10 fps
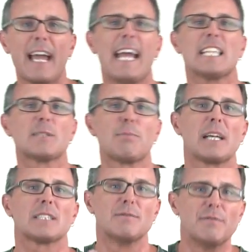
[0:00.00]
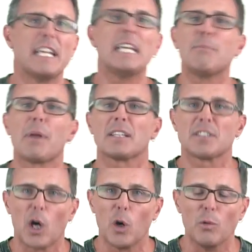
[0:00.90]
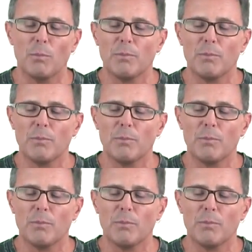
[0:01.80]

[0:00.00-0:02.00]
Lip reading: S plus V plus O.